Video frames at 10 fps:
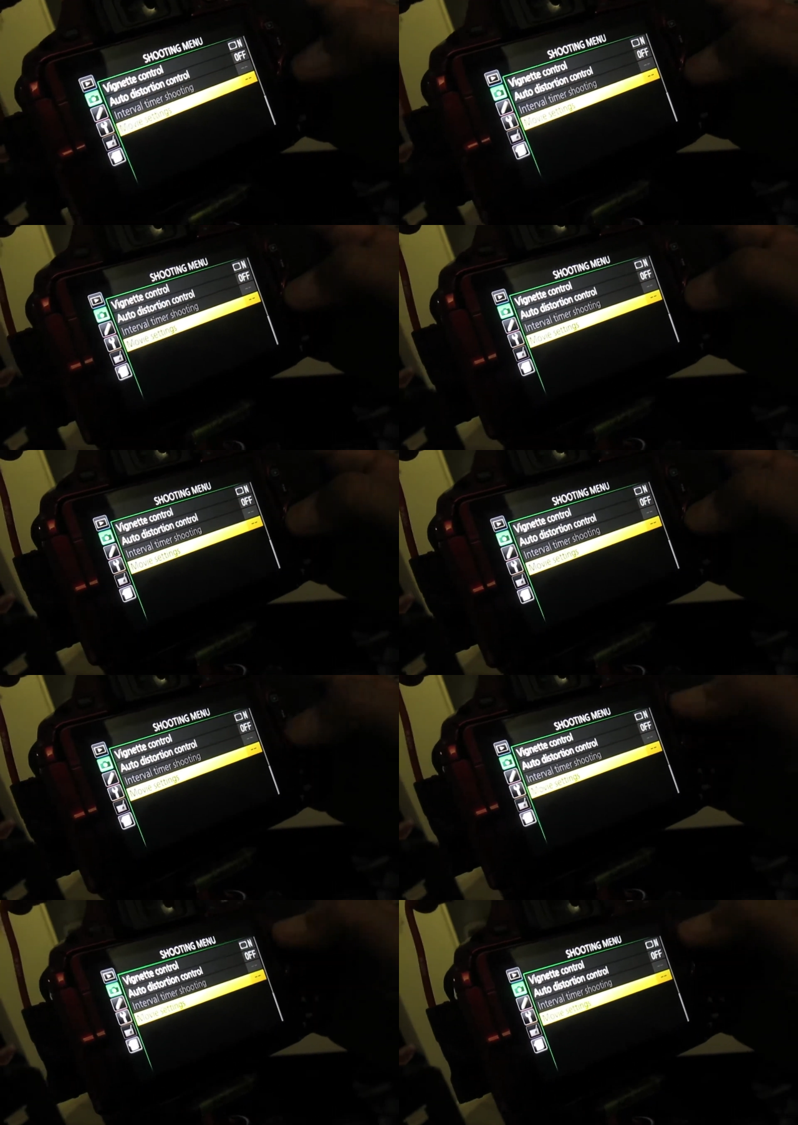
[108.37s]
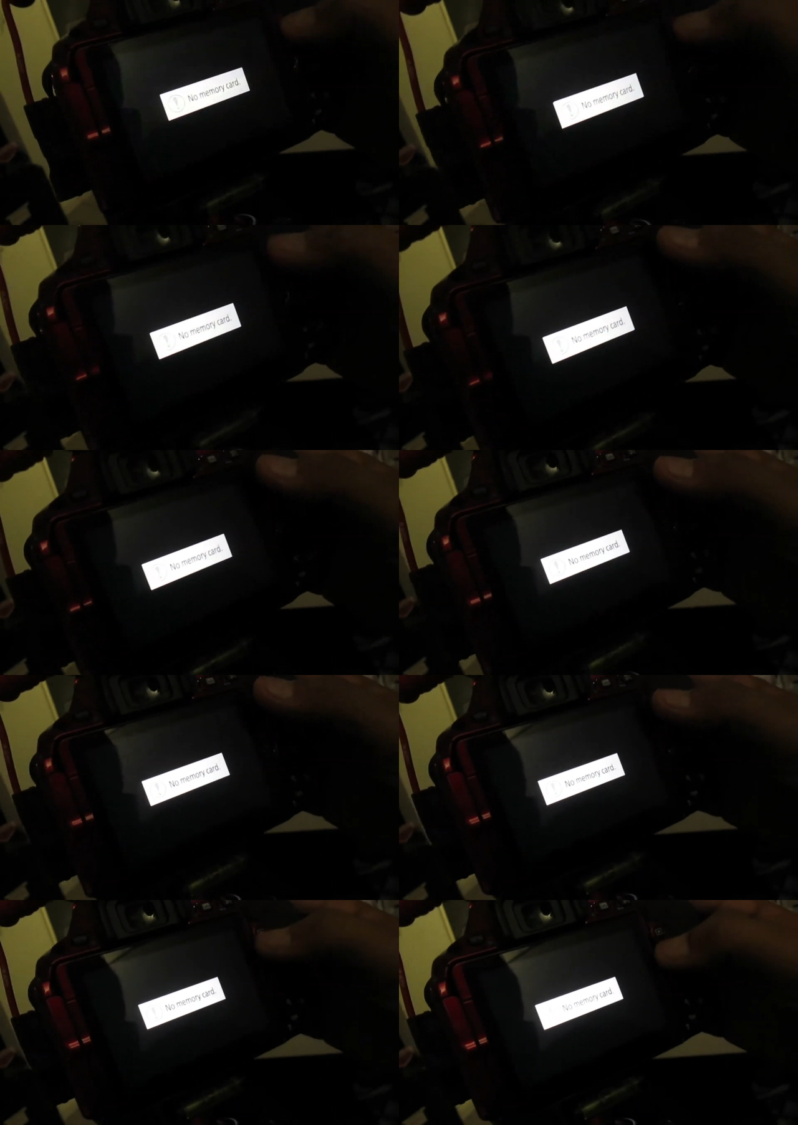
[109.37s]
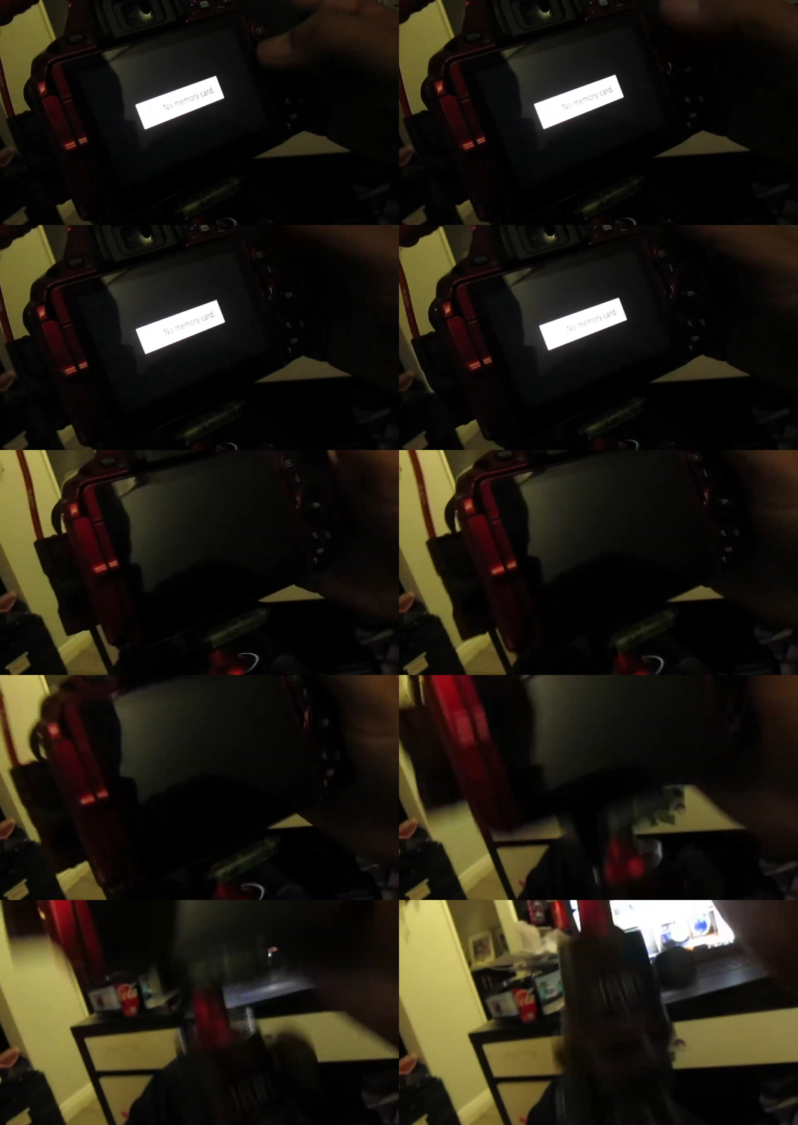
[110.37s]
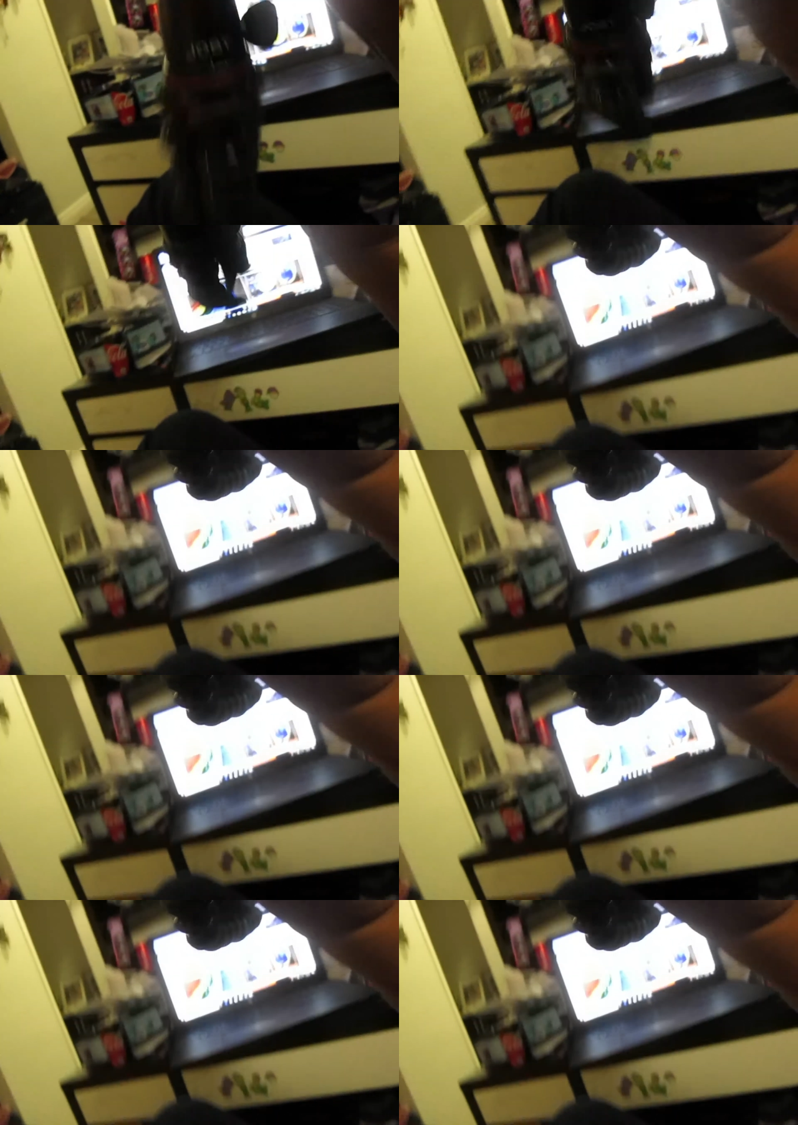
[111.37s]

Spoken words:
Nobody's mouth can be seen.